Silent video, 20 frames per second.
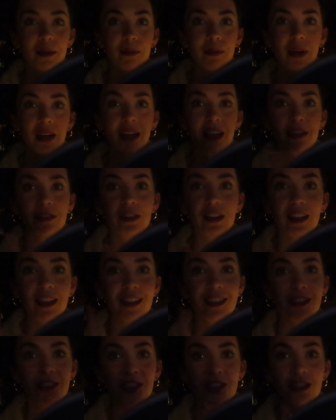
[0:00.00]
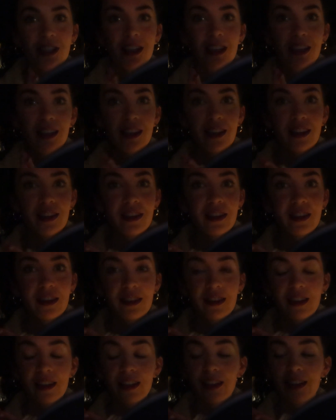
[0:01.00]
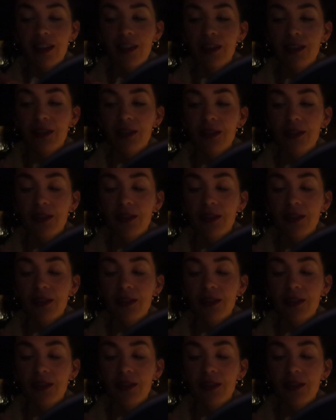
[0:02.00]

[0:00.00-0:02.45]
But I finished the